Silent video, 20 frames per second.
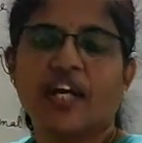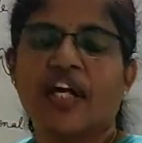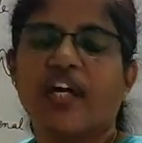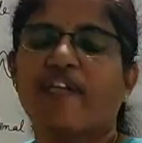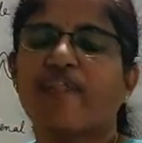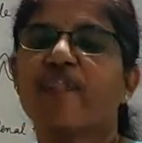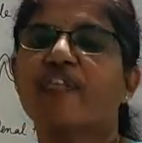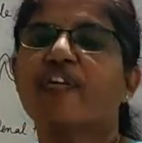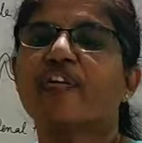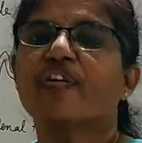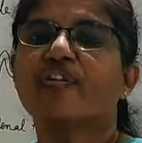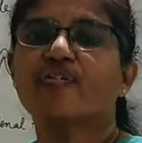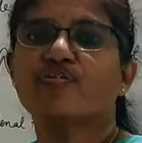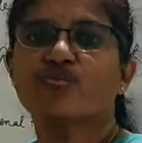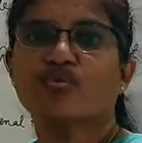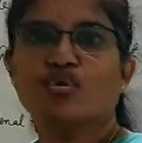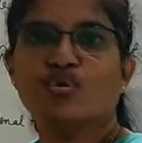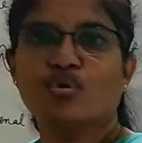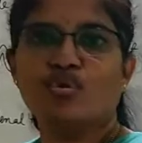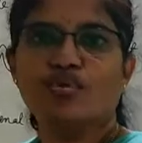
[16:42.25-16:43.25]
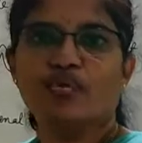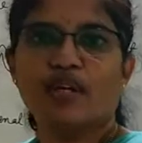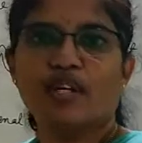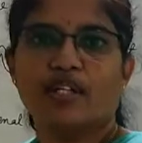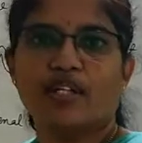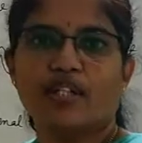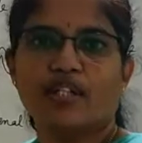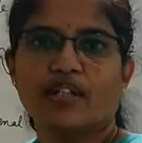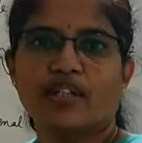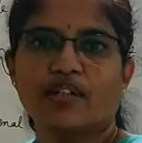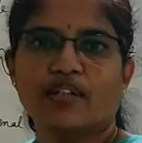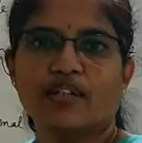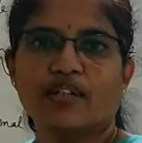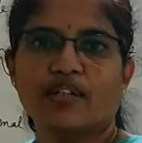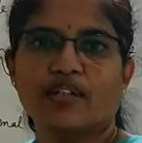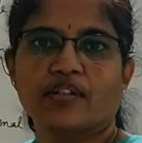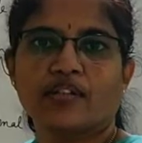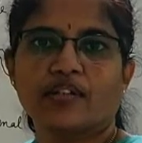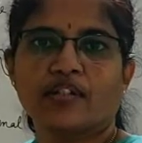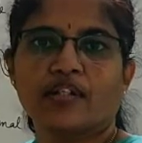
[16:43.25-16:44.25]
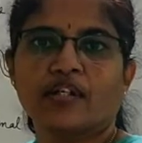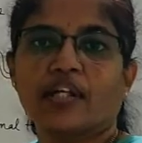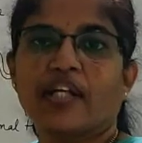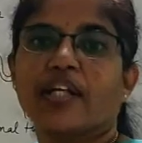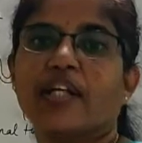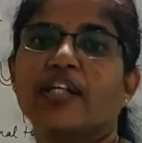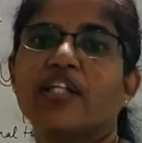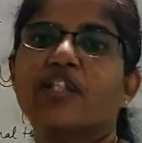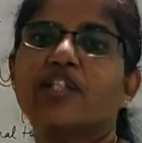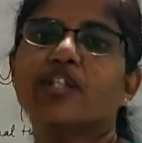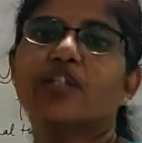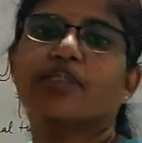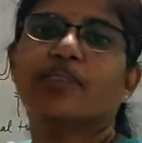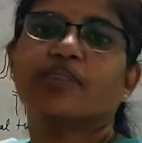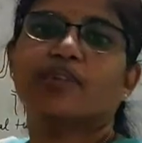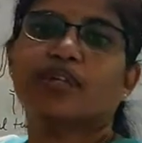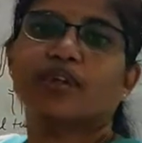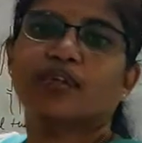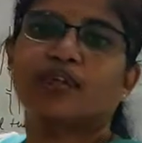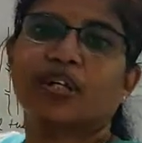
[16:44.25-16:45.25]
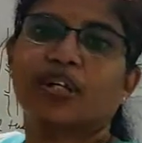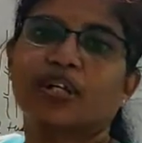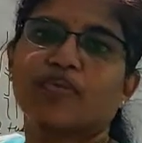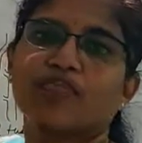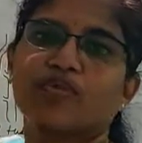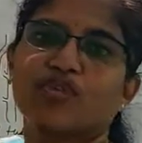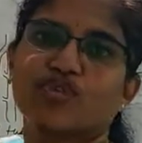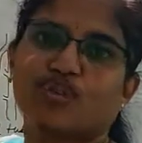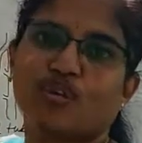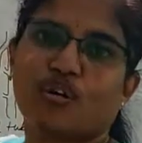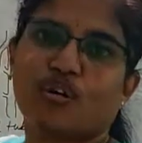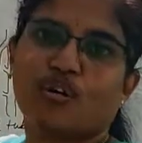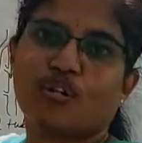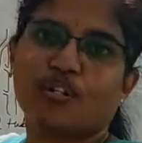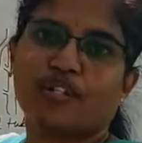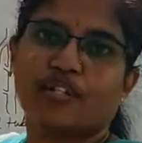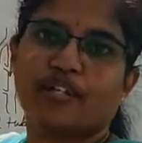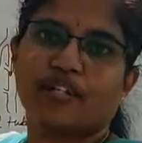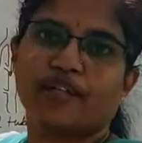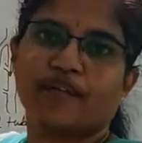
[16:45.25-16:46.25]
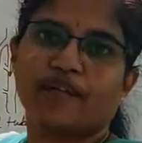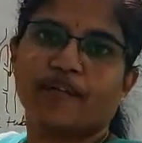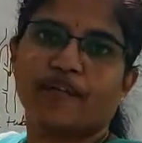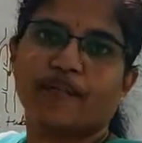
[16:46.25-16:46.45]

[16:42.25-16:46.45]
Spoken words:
If it is too much, it becomes toxic.